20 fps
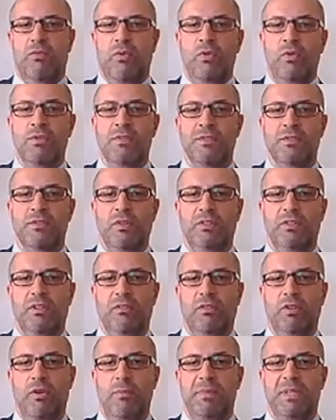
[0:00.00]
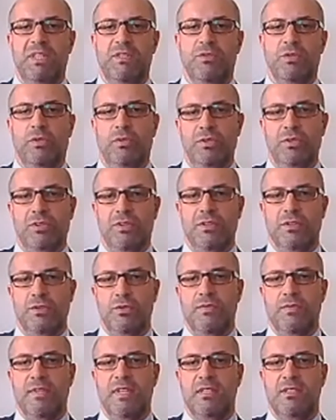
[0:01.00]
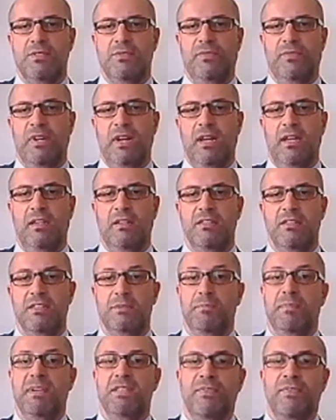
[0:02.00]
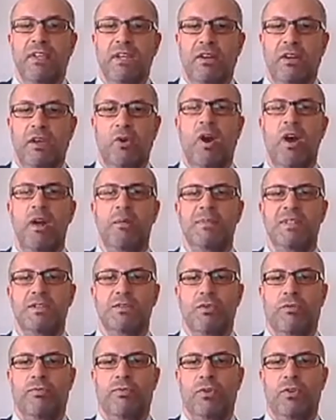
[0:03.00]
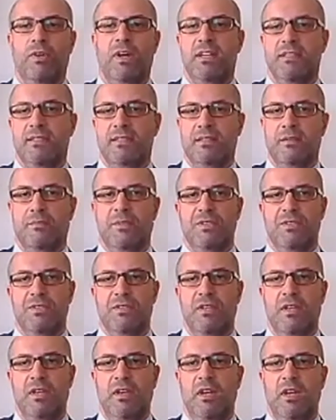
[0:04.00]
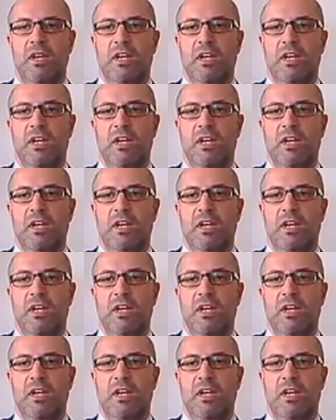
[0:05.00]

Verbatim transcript: focused on developing solutions to satisfy specific requirements of our customers,